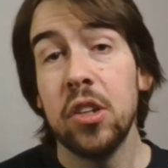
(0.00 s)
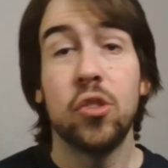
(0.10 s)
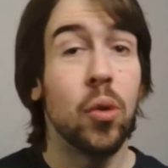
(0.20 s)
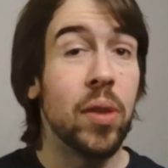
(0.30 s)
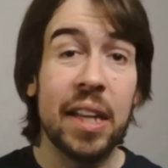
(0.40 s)

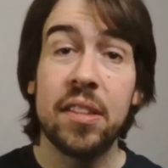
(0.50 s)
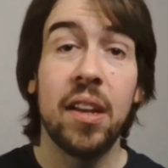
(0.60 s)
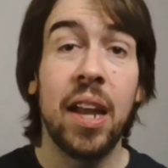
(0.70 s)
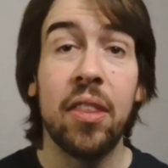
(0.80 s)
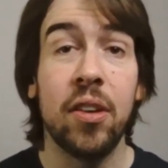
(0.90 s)
So that's
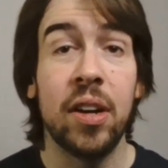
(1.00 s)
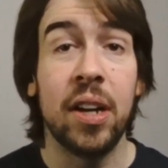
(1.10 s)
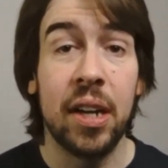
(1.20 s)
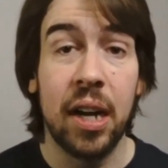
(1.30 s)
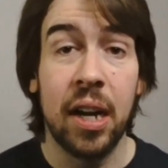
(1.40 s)

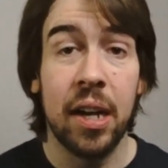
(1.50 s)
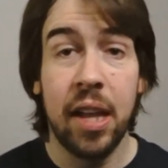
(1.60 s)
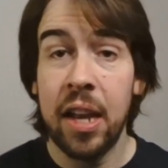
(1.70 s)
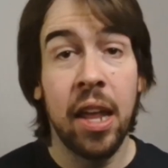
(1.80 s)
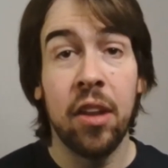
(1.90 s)
another uh,
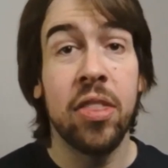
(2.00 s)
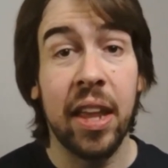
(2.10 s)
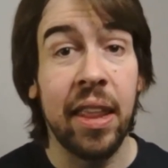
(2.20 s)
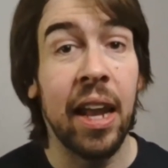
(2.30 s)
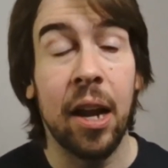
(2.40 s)
another
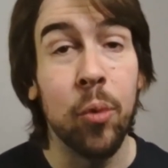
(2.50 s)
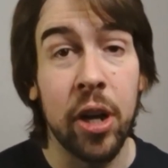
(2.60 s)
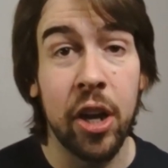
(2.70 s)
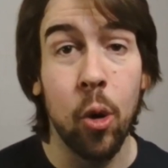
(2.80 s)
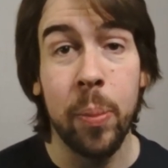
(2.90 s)
thing that I'm
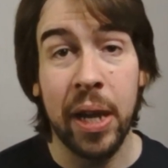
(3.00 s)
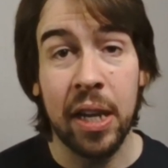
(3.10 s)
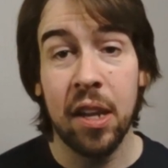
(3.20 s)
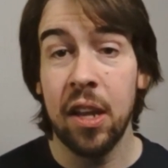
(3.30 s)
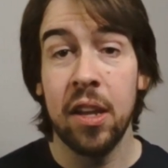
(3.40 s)
really
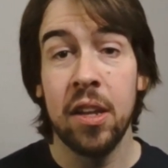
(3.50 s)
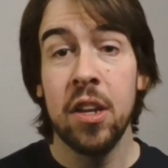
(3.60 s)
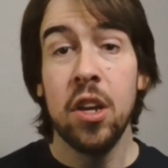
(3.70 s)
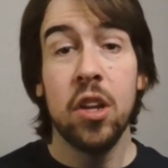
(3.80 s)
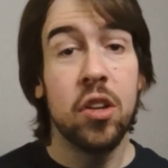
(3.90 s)
hoping to
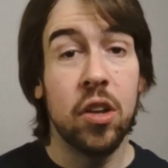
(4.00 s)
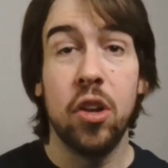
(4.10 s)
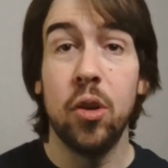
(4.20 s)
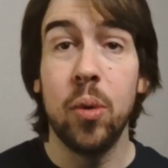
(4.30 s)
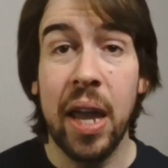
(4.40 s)
to
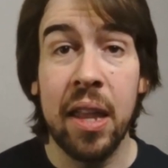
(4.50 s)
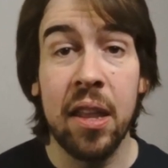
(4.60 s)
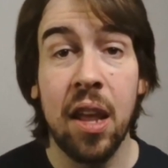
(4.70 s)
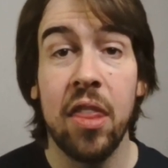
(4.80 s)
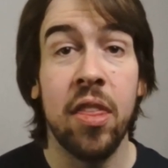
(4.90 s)
do
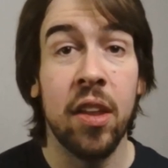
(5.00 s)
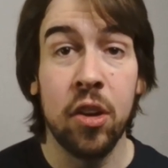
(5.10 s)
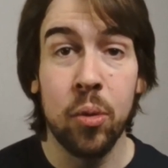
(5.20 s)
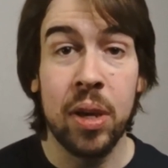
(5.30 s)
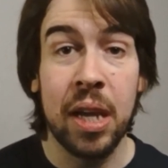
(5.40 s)
in the
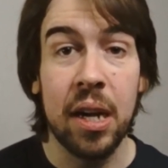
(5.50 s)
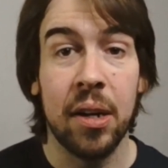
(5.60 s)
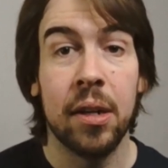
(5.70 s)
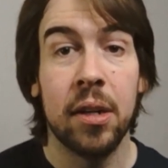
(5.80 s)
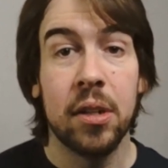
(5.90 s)
new year.